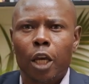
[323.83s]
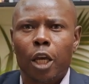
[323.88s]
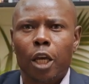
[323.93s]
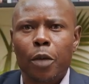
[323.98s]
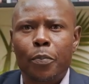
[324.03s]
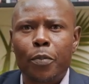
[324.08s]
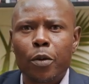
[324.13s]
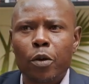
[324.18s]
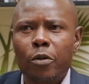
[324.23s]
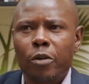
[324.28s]

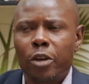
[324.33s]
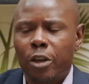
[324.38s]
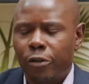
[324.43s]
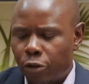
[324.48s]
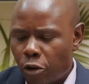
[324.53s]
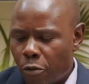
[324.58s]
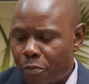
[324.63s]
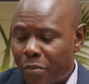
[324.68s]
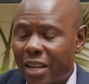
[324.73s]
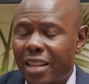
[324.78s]
If
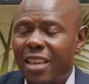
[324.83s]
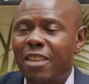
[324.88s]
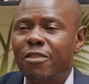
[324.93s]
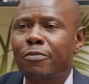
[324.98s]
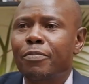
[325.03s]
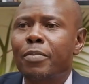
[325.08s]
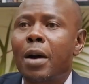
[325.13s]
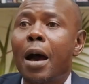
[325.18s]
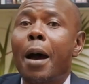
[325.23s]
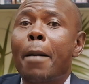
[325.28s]
you
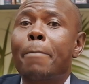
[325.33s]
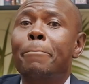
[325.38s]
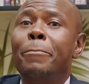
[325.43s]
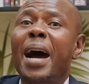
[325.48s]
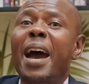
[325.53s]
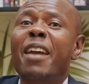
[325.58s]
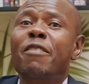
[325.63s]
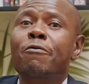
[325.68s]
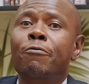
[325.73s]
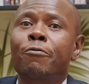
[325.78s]
believe
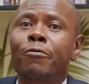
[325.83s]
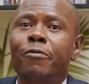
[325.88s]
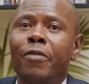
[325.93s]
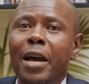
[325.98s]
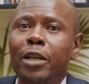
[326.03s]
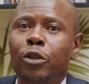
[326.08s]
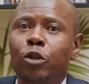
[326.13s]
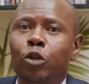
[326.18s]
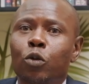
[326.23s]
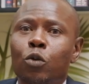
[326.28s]
by
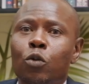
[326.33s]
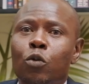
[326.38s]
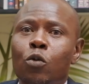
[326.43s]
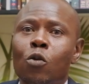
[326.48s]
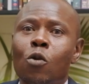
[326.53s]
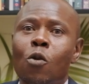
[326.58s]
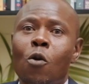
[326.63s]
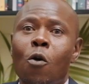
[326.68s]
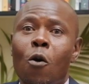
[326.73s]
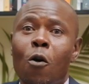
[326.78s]

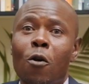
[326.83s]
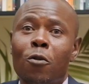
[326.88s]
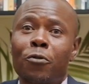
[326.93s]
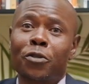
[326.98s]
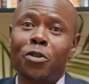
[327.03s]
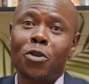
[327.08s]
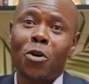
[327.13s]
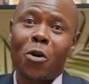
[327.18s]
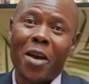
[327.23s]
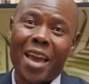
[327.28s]
virtue of
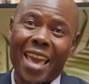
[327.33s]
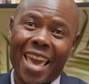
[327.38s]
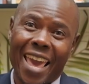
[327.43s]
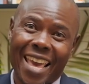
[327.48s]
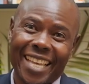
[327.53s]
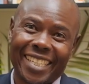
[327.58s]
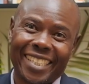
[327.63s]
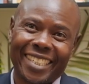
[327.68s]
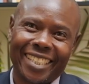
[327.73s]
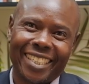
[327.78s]
your
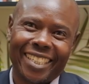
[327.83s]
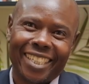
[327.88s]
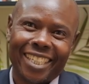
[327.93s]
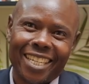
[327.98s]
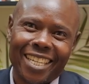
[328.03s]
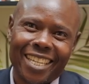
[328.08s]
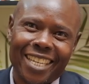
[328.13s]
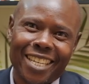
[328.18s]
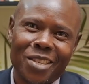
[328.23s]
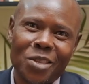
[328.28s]
age,
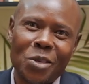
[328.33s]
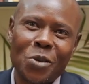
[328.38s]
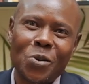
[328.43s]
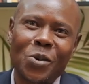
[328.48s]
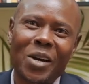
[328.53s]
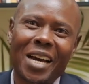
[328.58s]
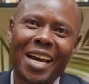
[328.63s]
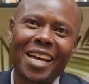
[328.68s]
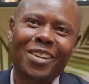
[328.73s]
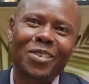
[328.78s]
you
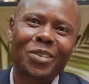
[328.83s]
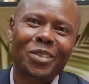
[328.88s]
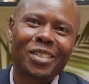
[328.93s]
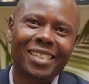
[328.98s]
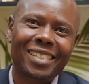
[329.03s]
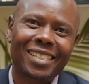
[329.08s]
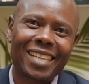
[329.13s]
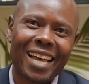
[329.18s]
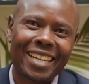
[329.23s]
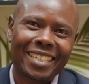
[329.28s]
cannot
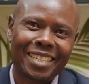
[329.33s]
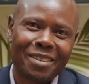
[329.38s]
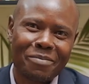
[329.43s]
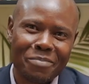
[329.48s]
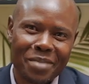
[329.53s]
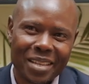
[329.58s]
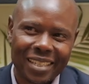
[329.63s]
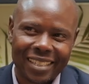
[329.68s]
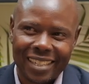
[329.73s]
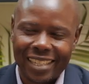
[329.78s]
start a
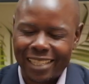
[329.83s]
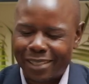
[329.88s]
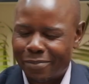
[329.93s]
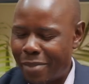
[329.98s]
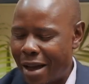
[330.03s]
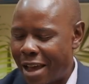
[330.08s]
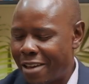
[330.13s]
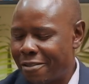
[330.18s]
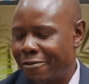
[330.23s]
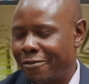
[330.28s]
business.
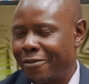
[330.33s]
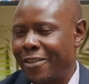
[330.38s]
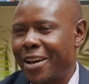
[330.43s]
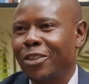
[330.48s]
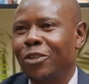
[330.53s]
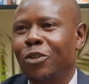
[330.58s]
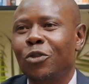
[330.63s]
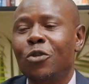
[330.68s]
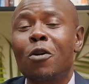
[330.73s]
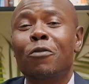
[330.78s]
By
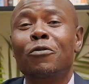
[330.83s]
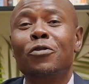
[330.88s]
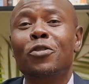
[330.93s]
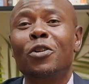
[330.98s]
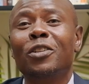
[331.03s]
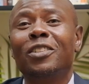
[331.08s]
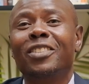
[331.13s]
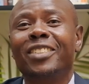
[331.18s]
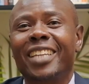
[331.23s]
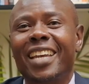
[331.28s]
virtue of
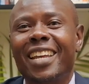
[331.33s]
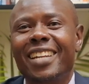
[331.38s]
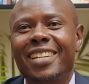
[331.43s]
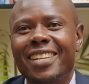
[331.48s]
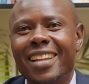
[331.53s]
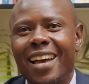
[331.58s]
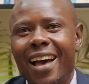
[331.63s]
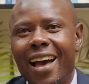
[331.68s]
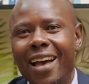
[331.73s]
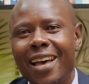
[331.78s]
your
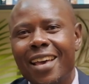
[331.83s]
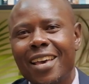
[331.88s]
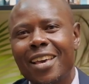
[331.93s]
gender,